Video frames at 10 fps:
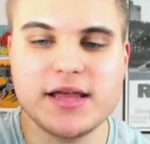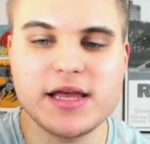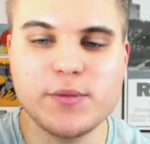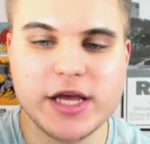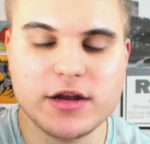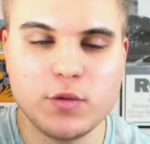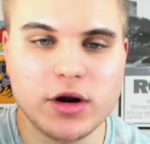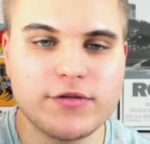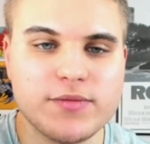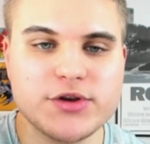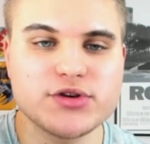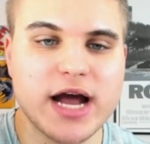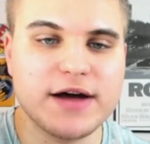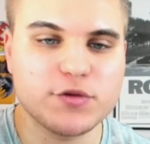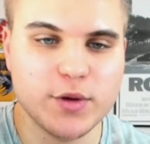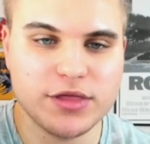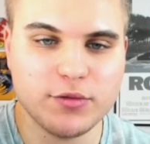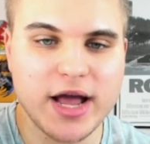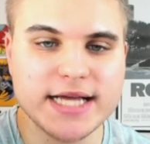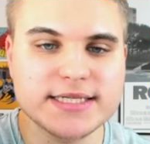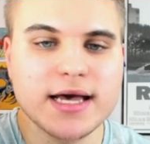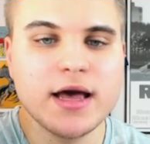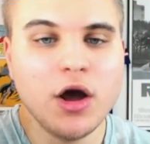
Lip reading: and then we can work from the draft with the rest.